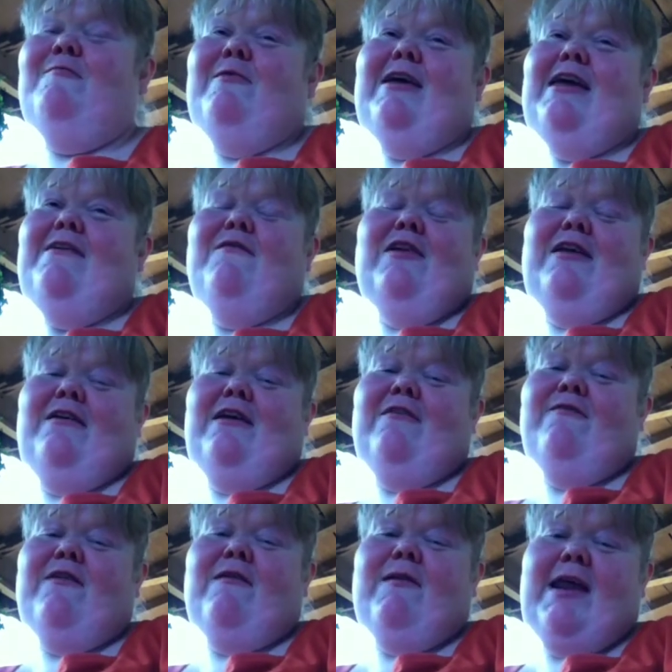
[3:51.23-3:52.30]
even
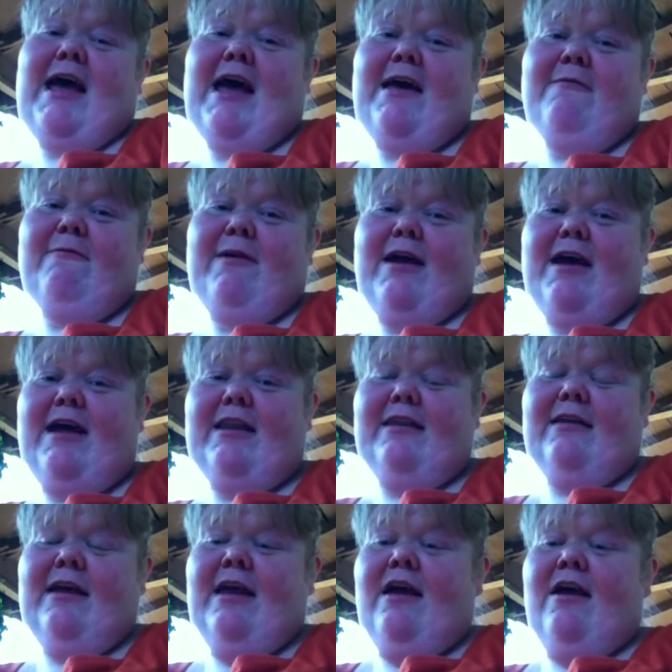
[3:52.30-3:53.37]
if I would have had a,
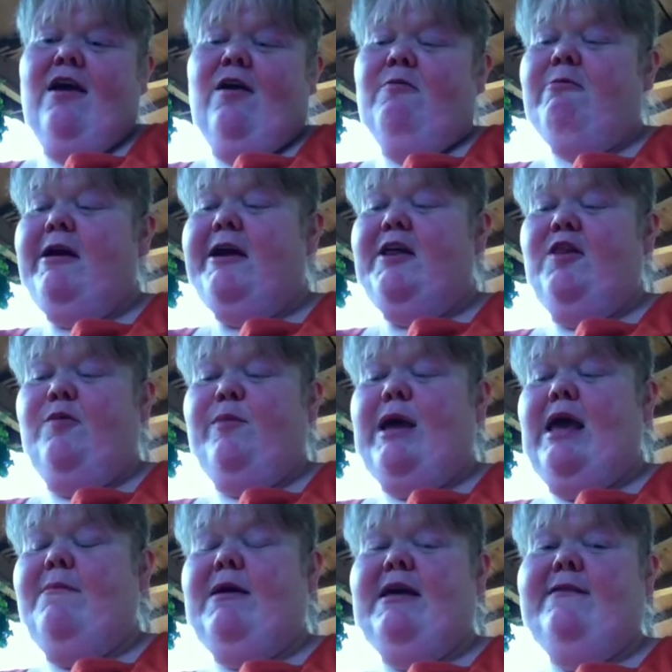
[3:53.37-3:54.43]
a a regular
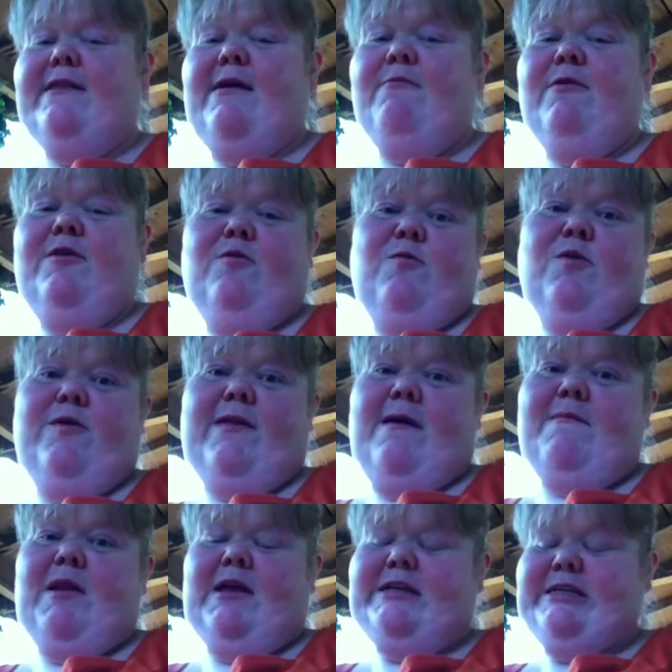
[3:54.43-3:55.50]
baby, they wouldn't have wore
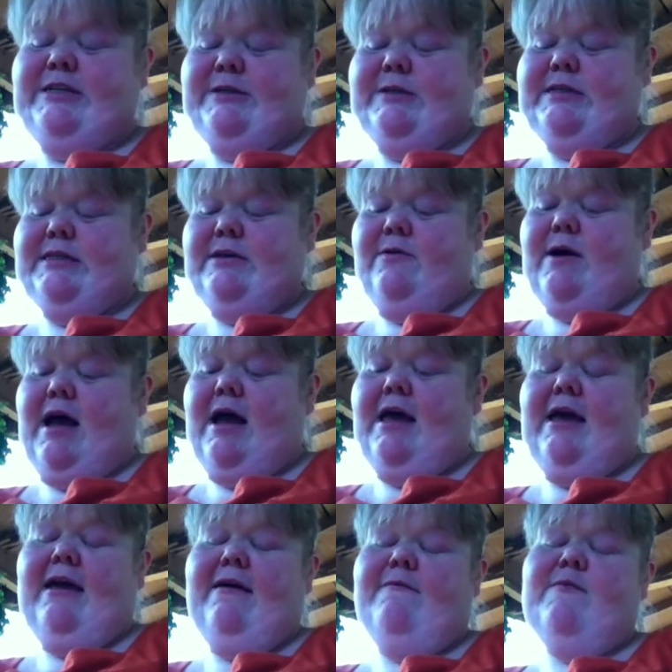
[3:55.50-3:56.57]
that many shoes. So I
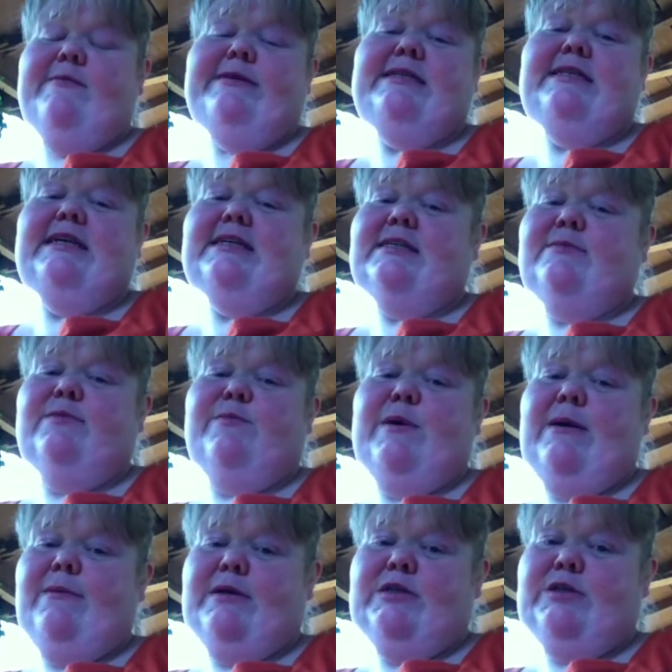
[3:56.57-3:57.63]
am obsessed with
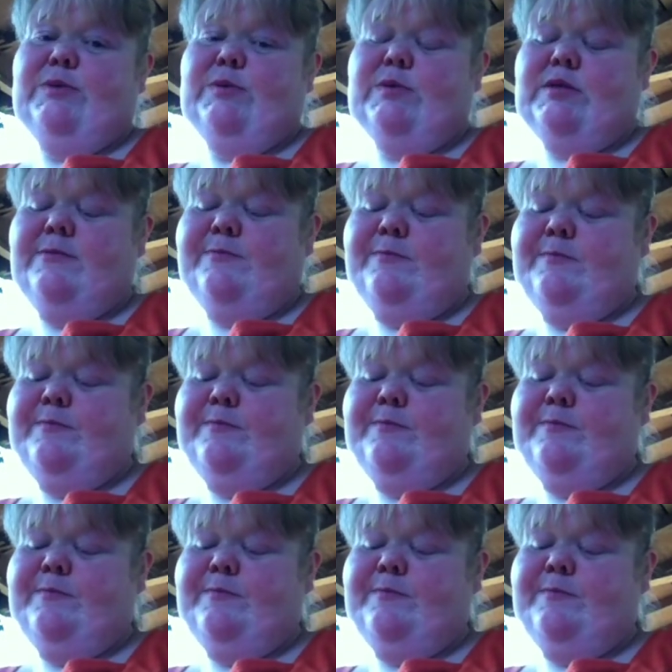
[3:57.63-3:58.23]
baby shoes